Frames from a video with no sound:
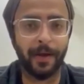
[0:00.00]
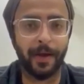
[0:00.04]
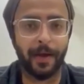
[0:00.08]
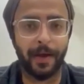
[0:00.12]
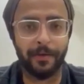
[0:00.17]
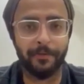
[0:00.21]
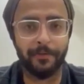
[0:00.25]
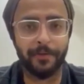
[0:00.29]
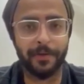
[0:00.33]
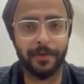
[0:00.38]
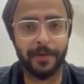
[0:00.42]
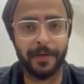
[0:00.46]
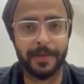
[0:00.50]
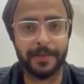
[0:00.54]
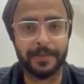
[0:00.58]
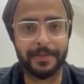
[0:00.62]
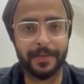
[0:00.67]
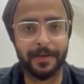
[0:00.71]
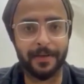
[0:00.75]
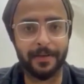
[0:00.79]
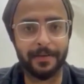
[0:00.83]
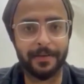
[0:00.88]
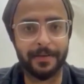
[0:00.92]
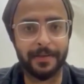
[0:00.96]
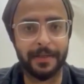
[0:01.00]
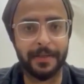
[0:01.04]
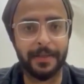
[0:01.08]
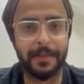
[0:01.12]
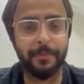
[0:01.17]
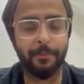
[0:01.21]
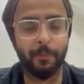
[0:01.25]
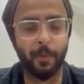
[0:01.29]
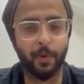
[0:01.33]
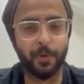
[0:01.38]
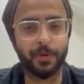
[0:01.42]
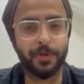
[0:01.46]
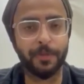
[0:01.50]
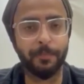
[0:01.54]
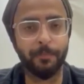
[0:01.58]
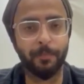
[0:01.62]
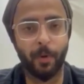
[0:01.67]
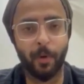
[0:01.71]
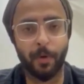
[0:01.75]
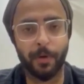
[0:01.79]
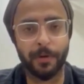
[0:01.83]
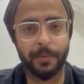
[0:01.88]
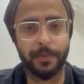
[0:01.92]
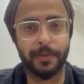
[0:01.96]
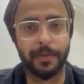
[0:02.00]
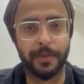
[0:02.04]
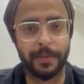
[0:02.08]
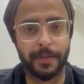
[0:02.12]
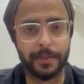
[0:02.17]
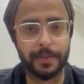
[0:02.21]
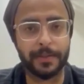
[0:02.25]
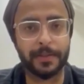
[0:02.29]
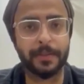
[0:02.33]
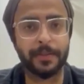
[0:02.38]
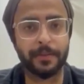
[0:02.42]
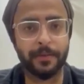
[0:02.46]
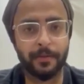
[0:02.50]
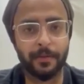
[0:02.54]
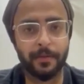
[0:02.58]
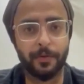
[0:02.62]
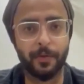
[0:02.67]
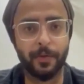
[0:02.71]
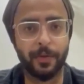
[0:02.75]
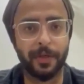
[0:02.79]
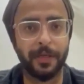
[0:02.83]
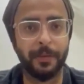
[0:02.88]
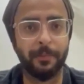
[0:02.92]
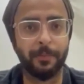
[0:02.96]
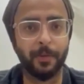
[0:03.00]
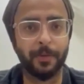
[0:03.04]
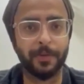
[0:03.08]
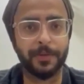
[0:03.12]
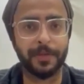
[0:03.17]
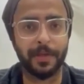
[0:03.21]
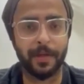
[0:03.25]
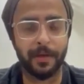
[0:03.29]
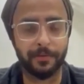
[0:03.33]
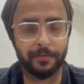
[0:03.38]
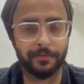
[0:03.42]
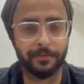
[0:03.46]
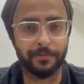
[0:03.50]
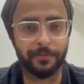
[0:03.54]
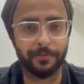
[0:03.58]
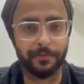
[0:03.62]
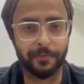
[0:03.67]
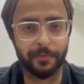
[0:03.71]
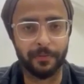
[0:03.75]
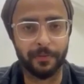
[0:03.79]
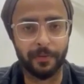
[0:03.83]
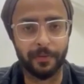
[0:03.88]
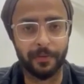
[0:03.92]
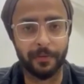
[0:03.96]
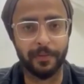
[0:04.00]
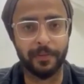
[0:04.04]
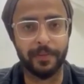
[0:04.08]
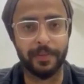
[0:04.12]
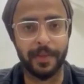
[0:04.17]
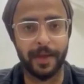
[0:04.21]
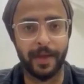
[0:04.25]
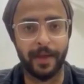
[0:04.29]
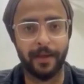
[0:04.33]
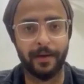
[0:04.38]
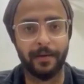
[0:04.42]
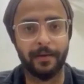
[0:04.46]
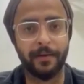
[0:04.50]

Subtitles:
I've realized there are three most important things to keep yourself there.